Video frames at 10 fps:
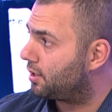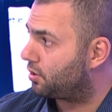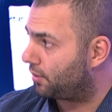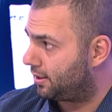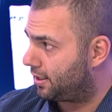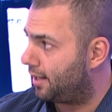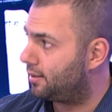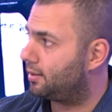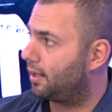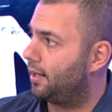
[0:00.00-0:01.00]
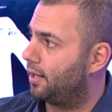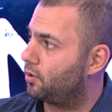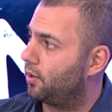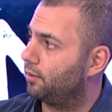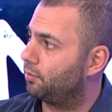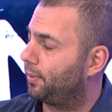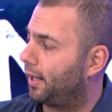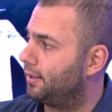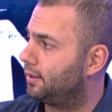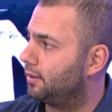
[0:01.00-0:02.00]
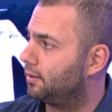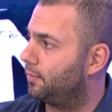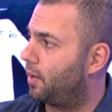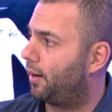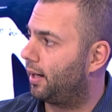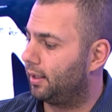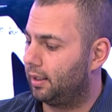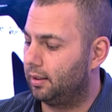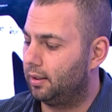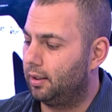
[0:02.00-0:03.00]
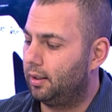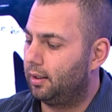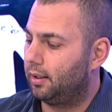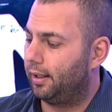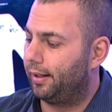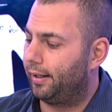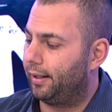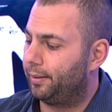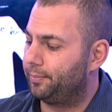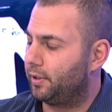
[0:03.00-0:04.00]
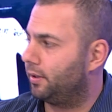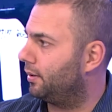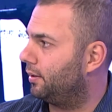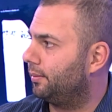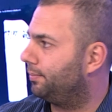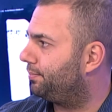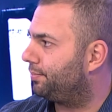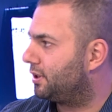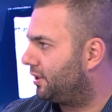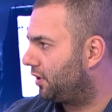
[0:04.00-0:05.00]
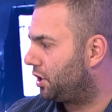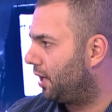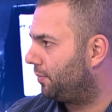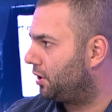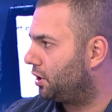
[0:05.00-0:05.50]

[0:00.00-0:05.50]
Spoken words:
plays three tests, and then Tonga replaces Samoa in the Pacific Championship.